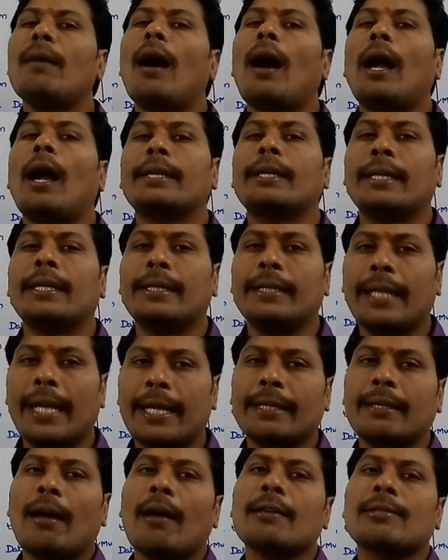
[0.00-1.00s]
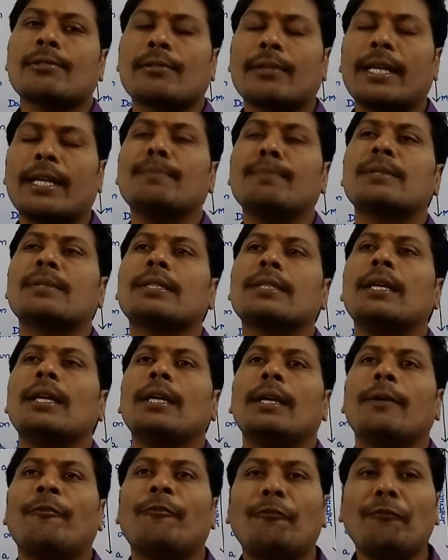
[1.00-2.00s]
and the data streams,
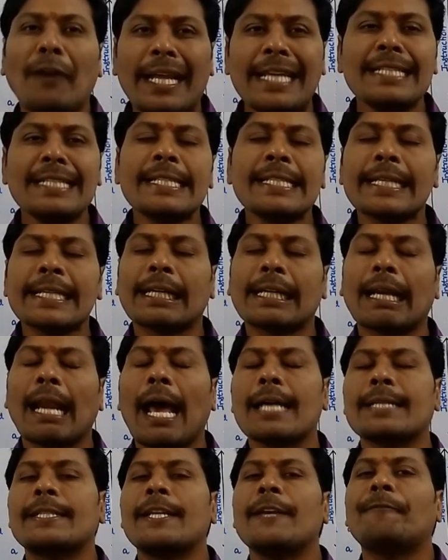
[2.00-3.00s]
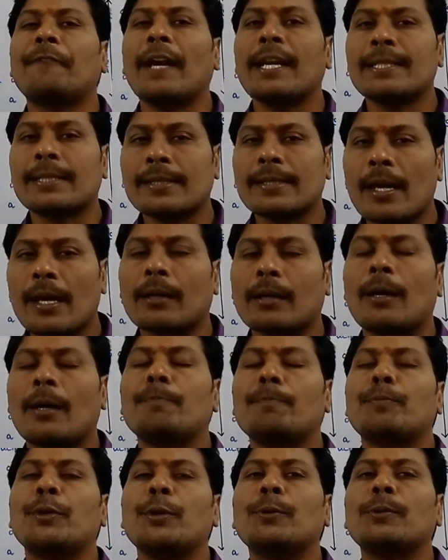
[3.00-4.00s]
Flynn's classifies the
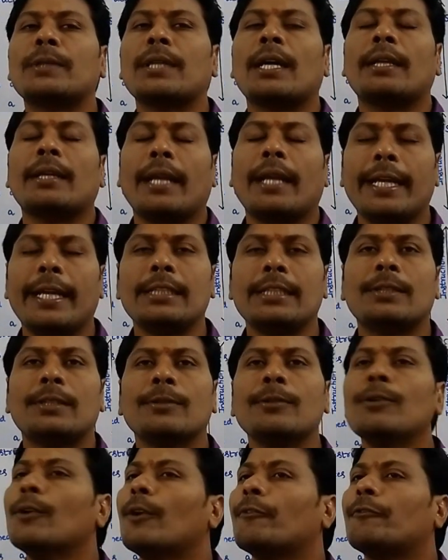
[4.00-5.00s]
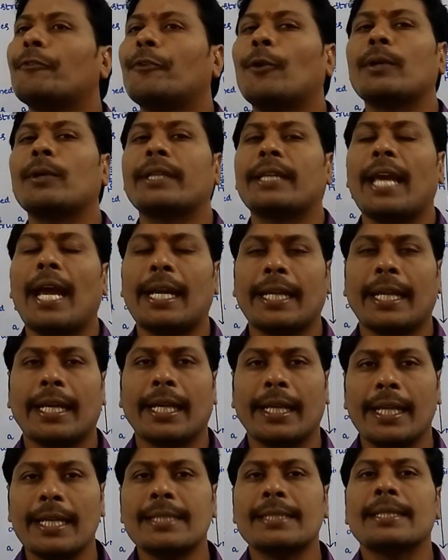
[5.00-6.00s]
computer into four
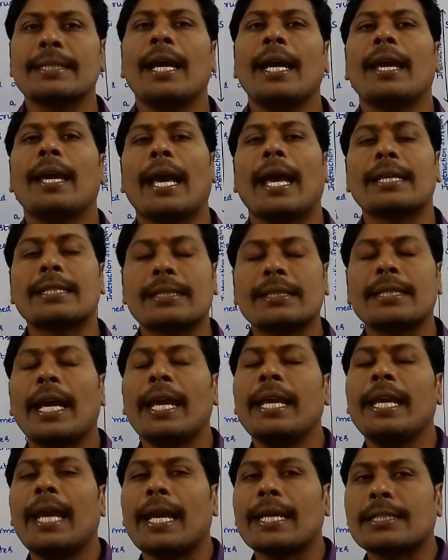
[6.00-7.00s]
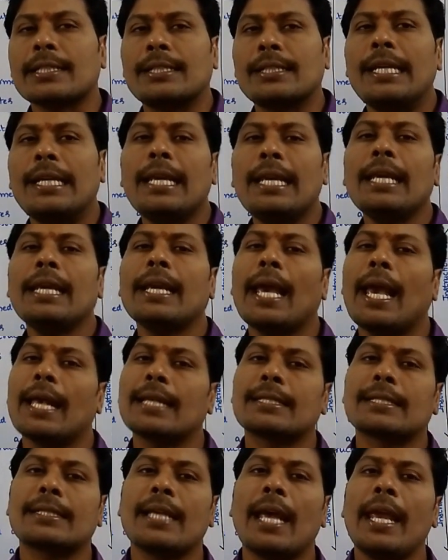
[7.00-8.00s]
categories: SISD,
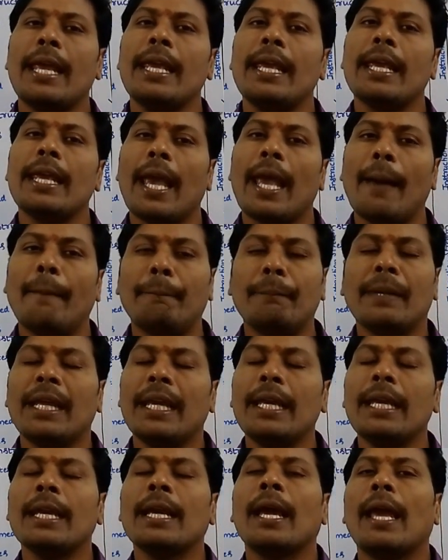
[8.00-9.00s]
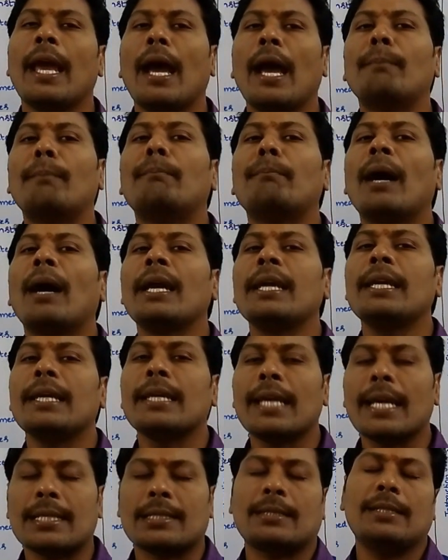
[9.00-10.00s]
SIMD,
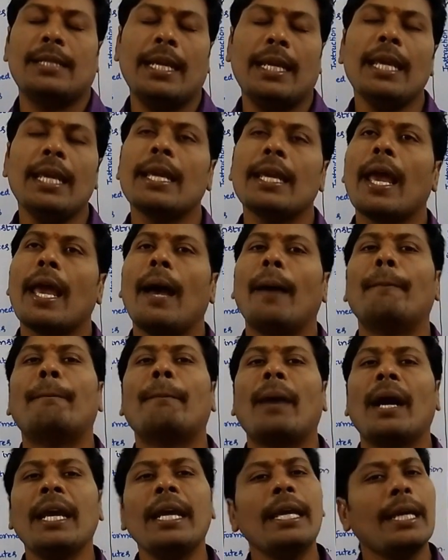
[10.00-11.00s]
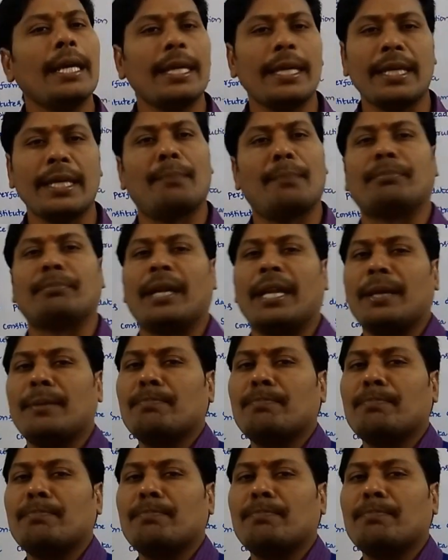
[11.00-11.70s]
MISD, MIMD.